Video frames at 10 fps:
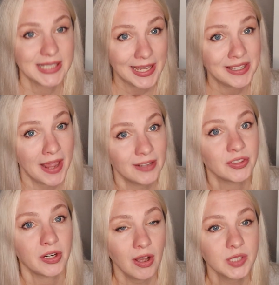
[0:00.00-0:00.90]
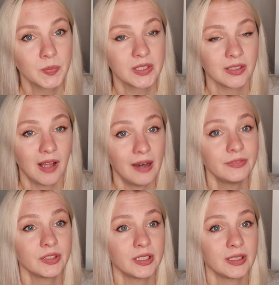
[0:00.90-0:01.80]
psychiatric hospital
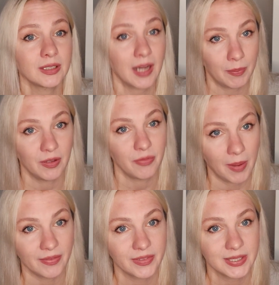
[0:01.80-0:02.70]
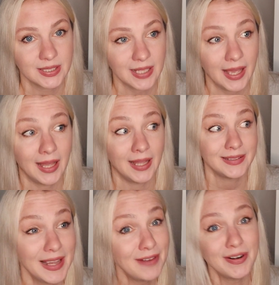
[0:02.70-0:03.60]
after a couple of months,
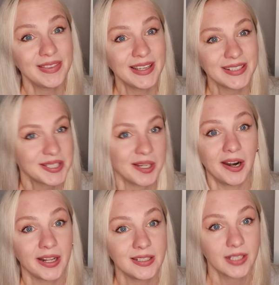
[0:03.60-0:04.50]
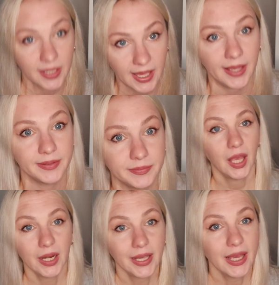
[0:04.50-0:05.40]
and everything started again.
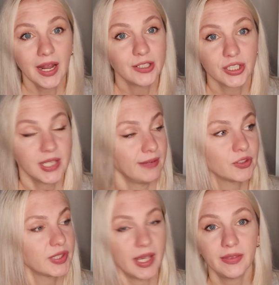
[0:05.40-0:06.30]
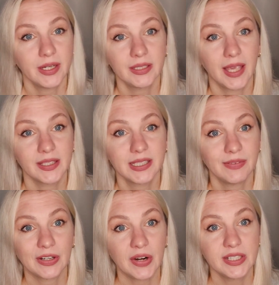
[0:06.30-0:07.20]
And again, I just have to say that it gets
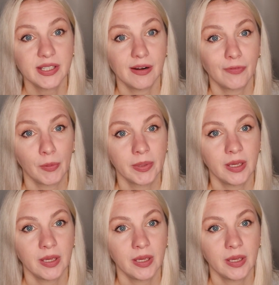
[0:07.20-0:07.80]
even crazier from